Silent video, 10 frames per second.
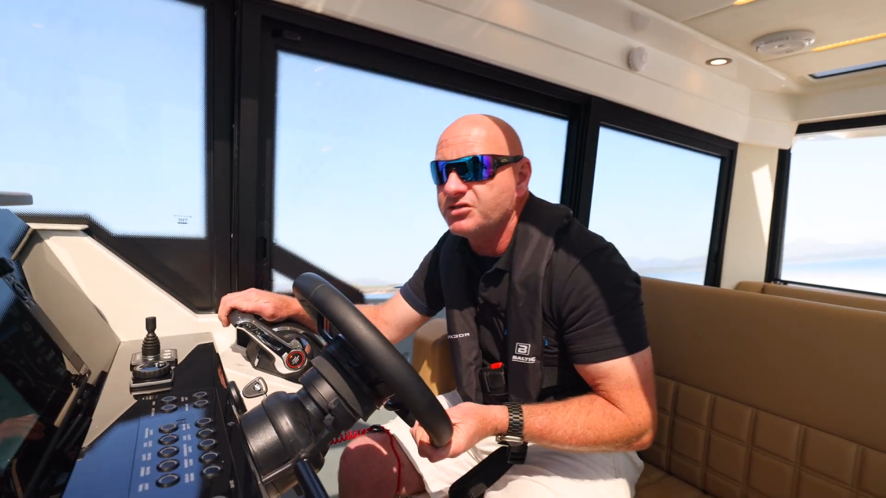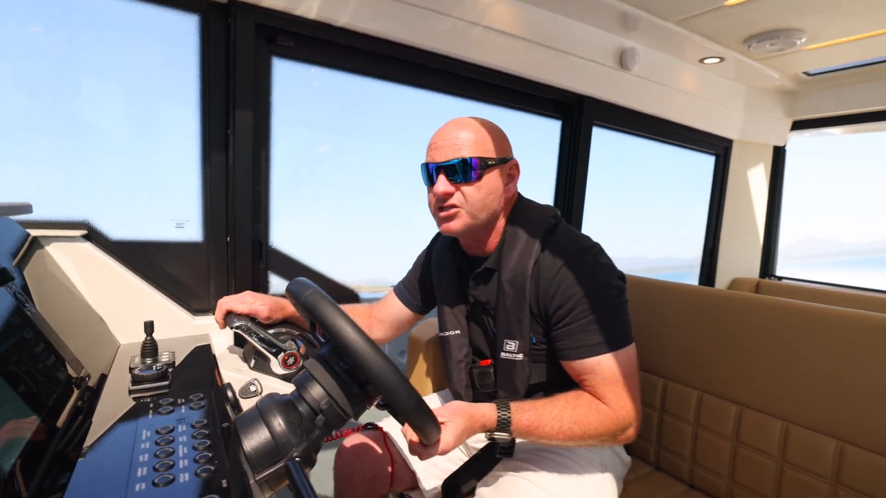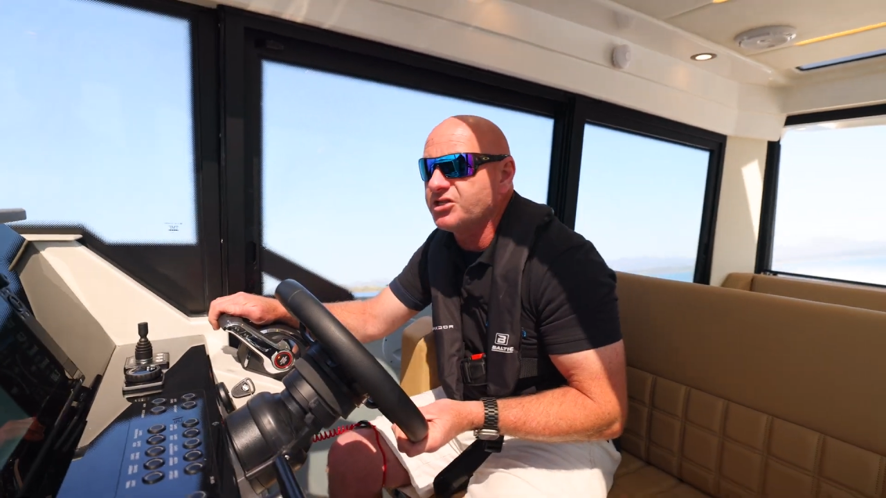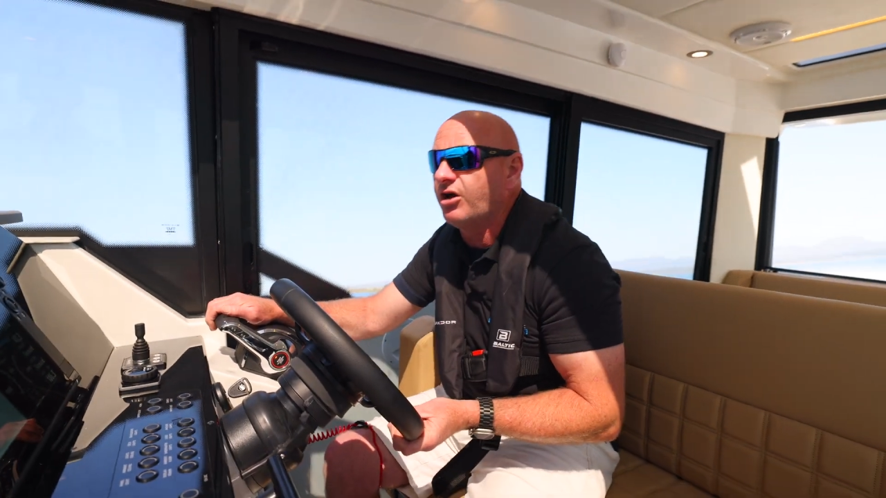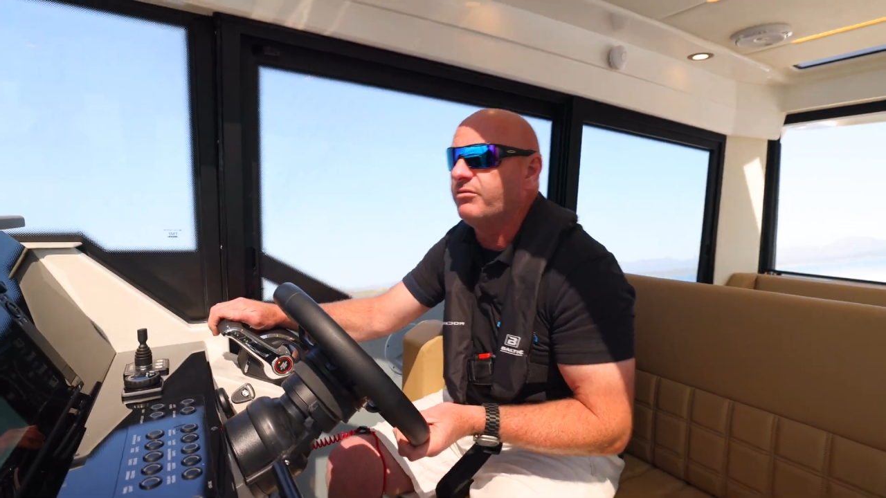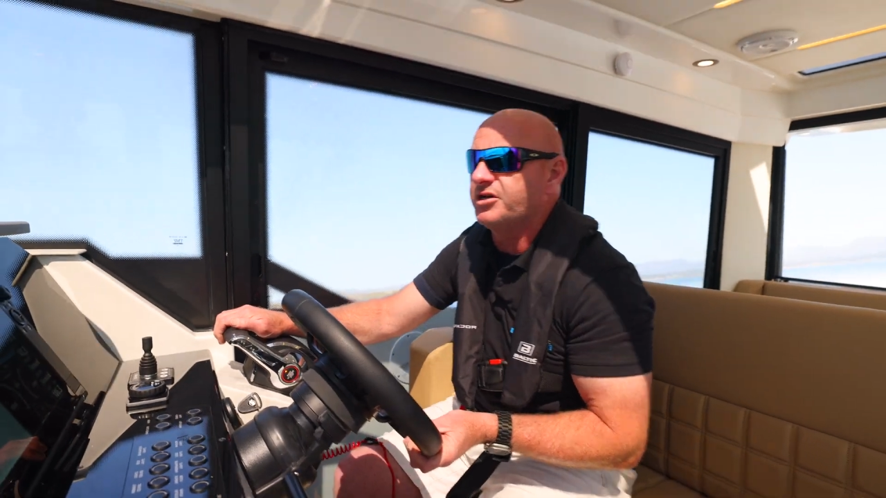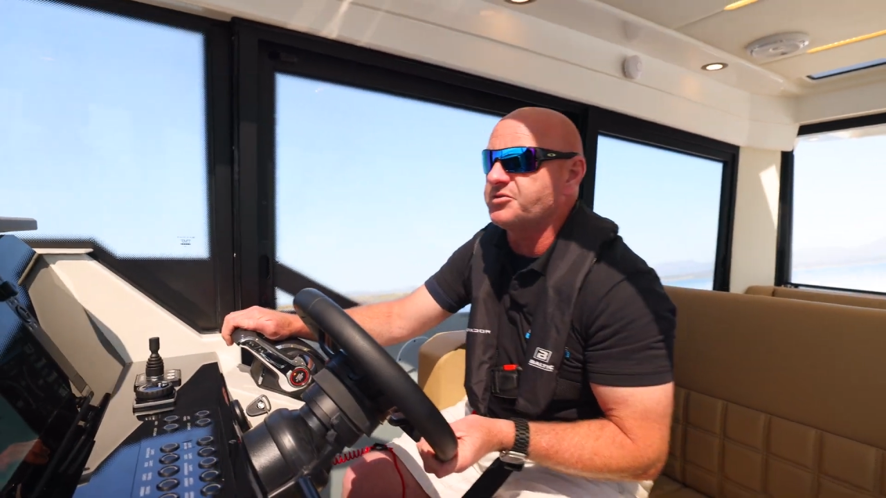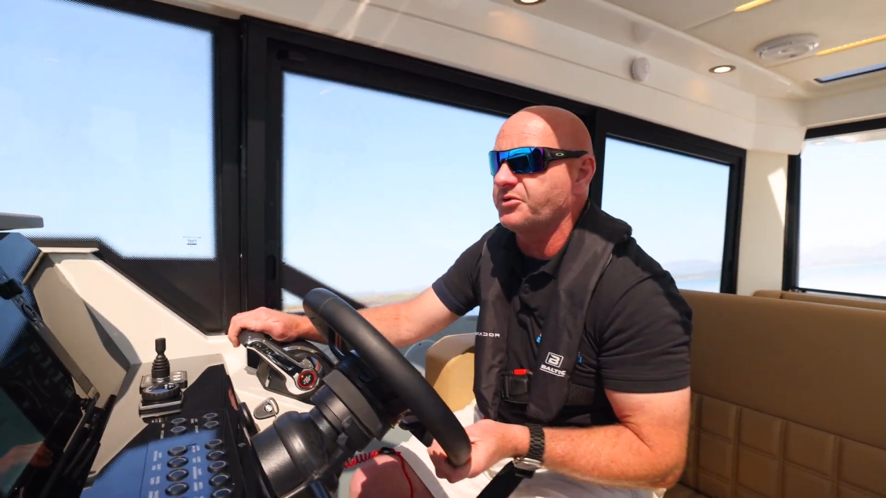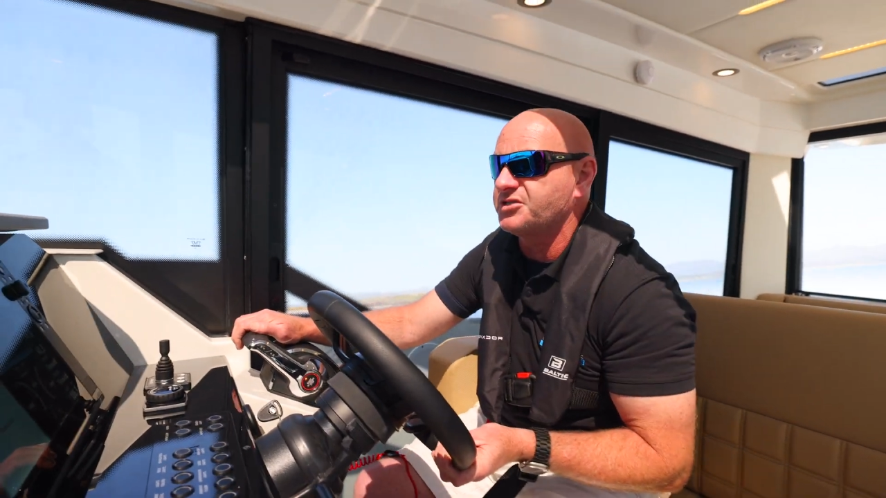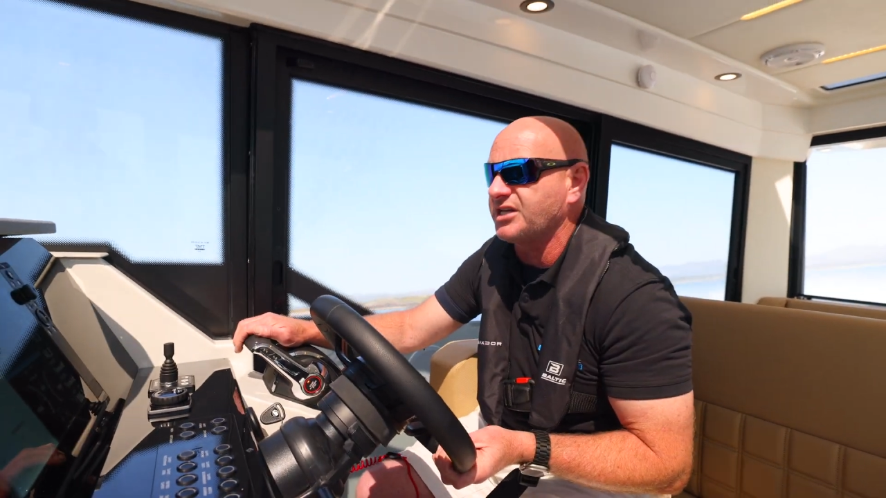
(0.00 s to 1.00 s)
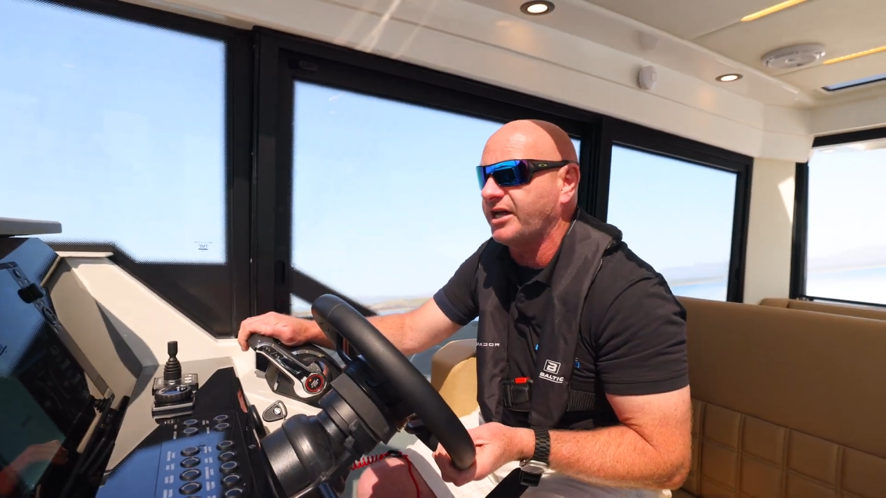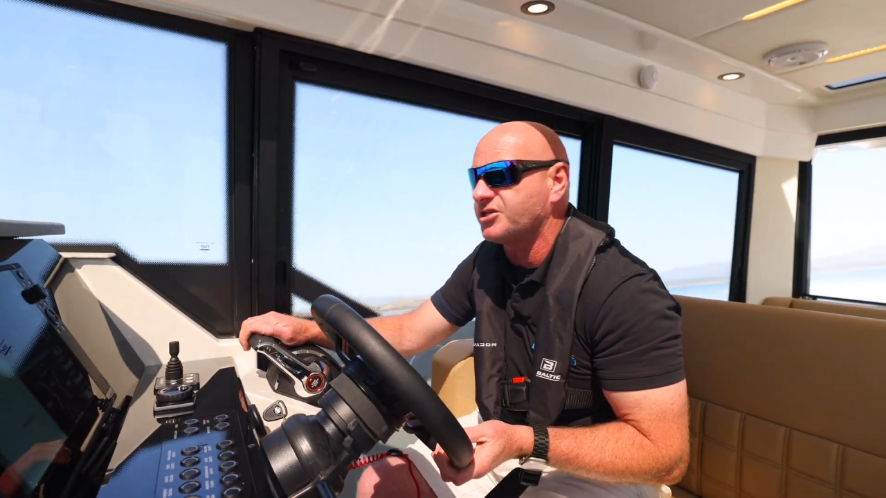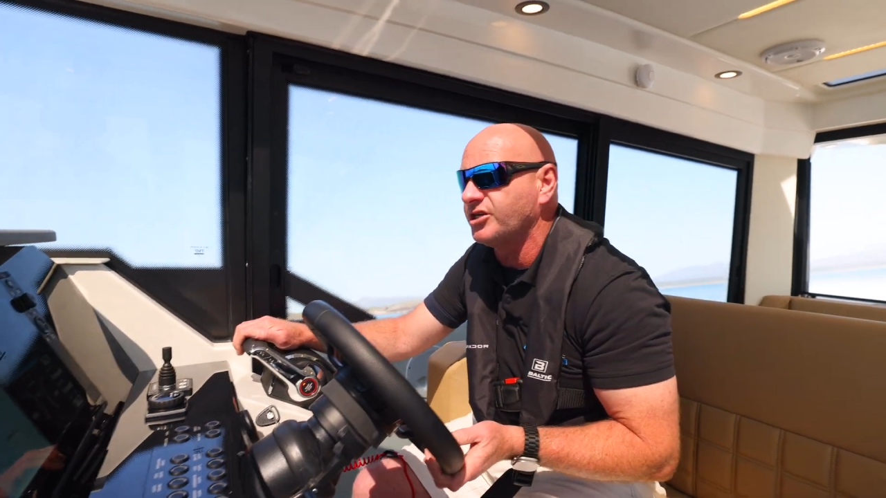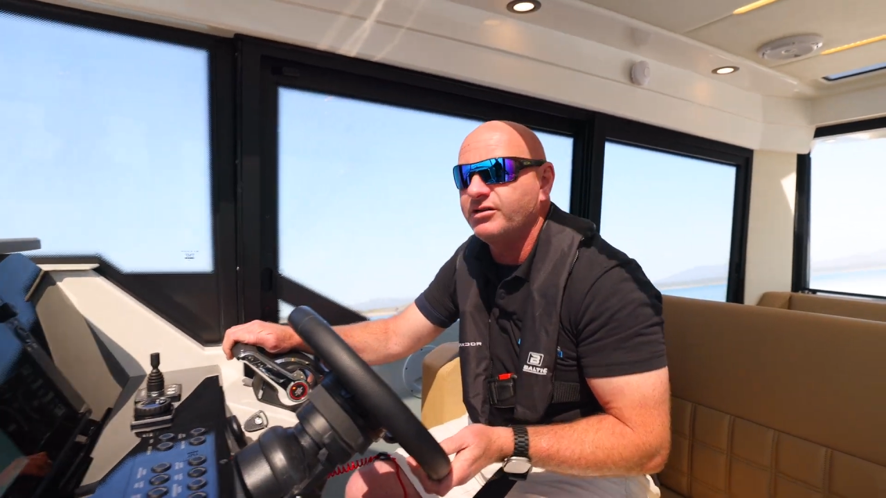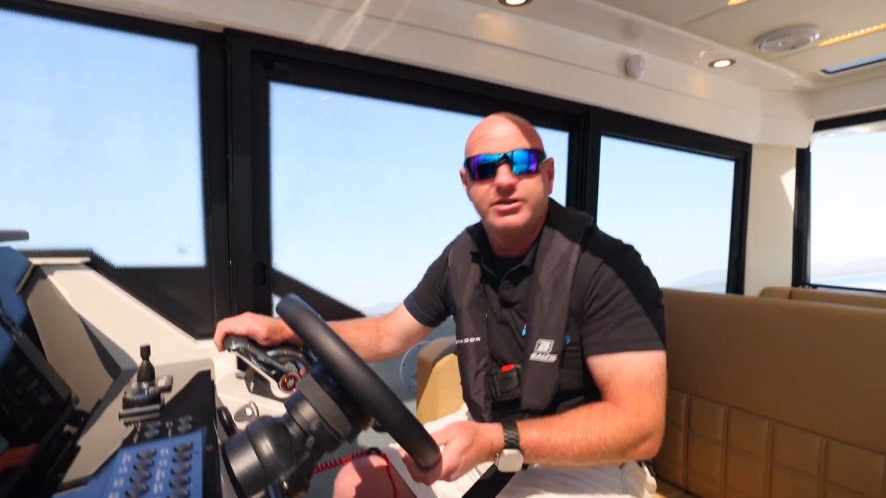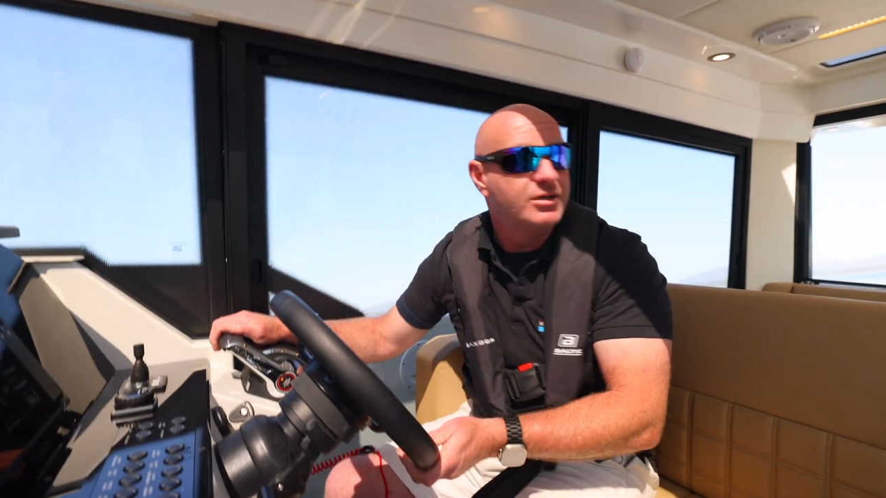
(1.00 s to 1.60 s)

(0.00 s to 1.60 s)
so much protection.